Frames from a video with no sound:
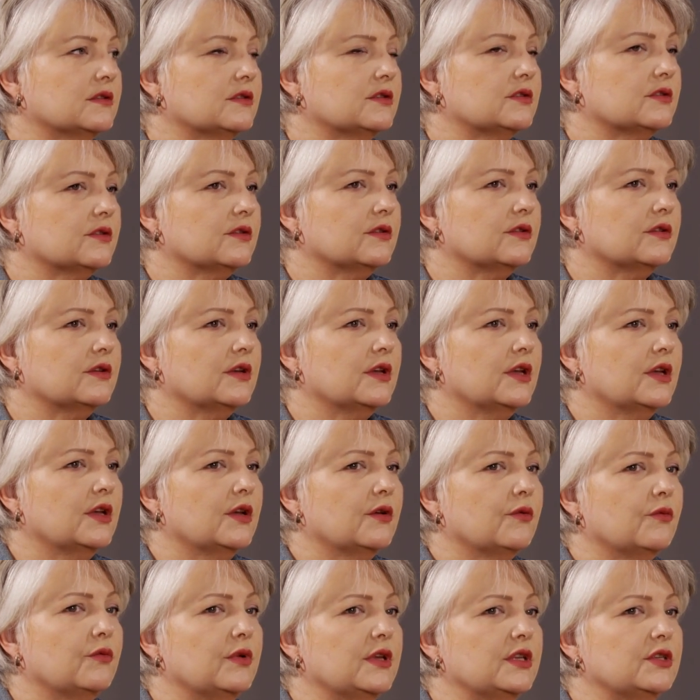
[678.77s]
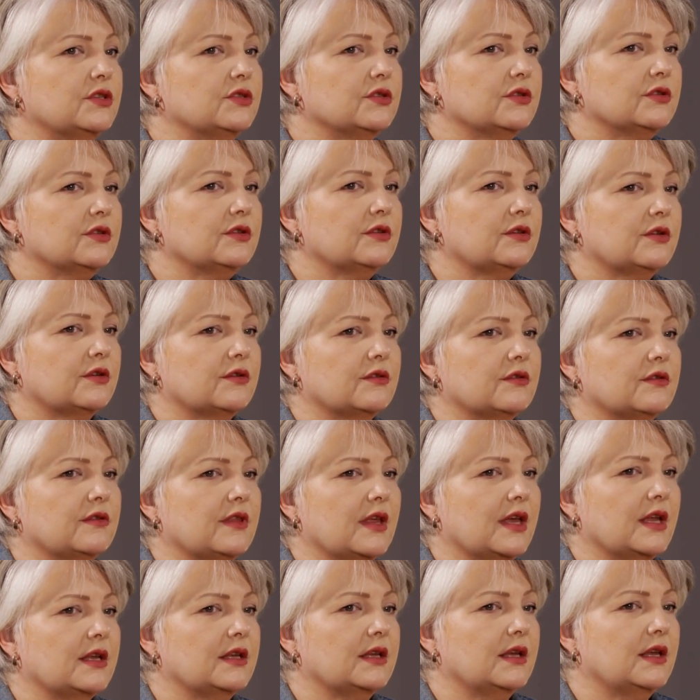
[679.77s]
So we do know
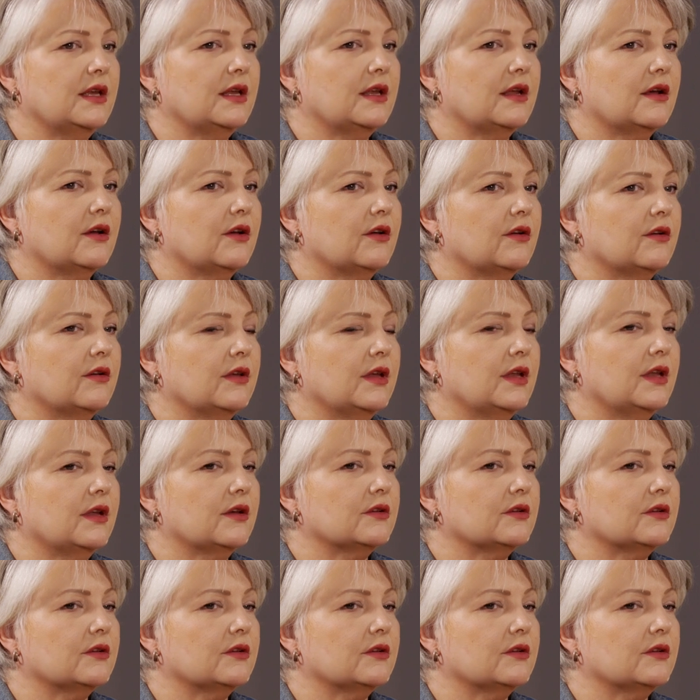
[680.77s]
that in our